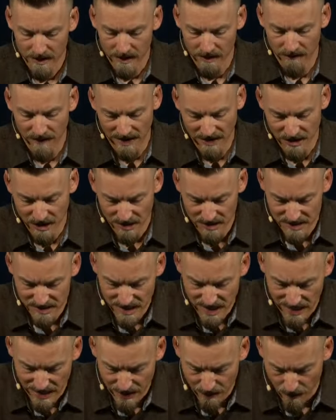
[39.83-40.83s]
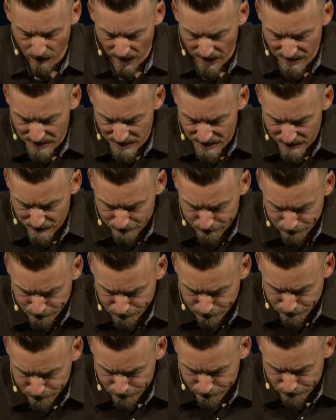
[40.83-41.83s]
In fact, John Stott, he writes,
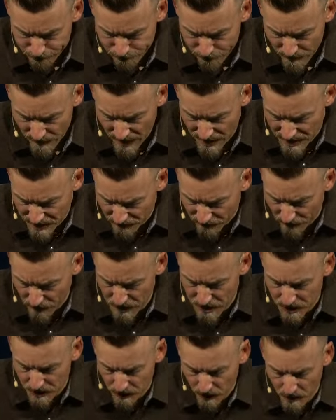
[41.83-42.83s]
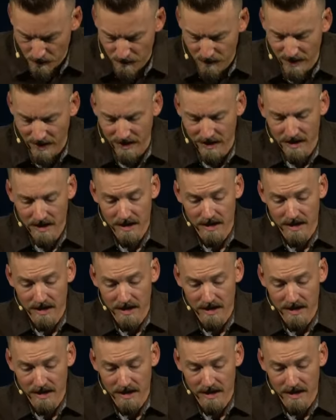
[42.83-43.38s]
it's the first group that,